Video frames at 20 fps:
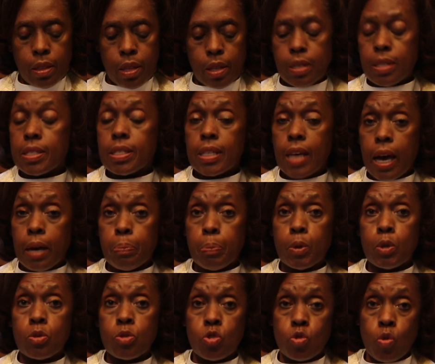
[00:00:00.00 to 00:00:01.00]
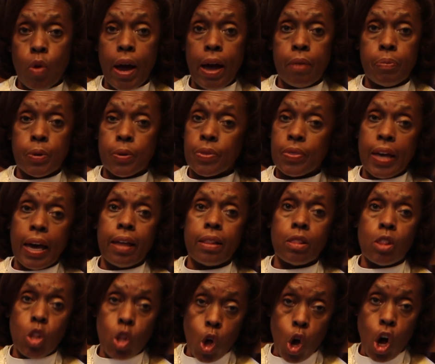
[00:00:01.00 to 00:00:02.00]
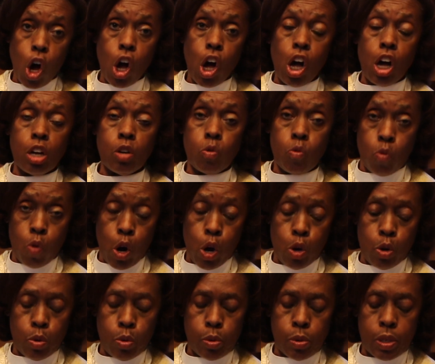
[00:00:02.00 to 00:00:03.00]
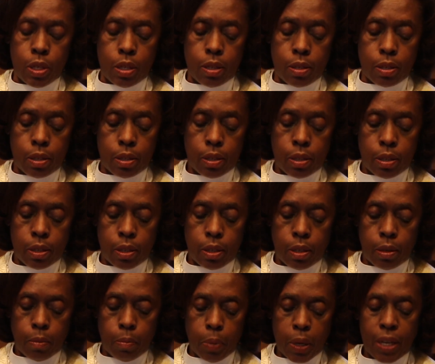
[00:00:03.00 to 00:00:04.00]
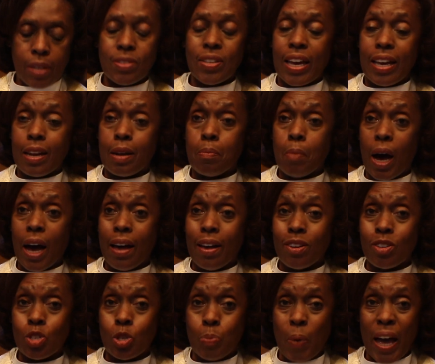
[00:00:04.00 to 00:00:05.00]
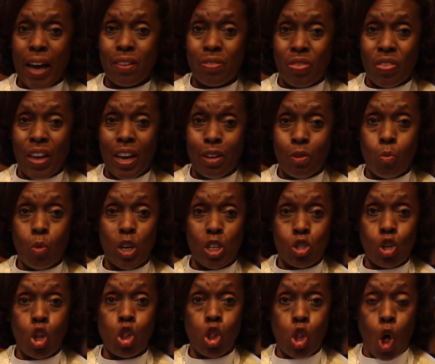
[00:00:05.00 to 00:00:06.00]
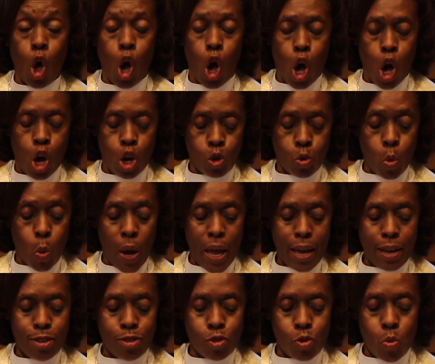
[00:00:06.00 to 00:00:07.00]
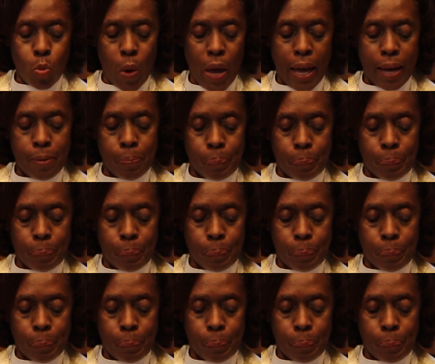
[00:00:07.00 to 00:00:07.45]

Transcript: The disciples traveled that long road, because 80 miles back then was a long ways away.